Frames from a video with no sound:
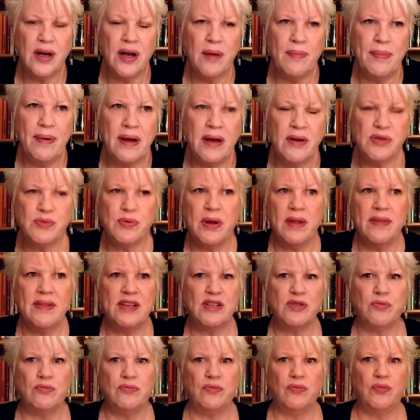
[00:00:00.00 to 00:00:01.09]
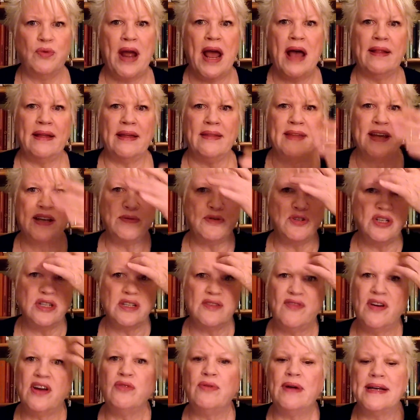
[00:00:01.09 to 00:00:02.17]
about, it was one of these rally things where
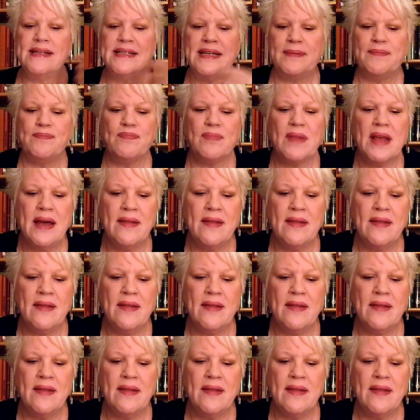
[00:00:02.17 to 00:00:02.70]
she's fundraising,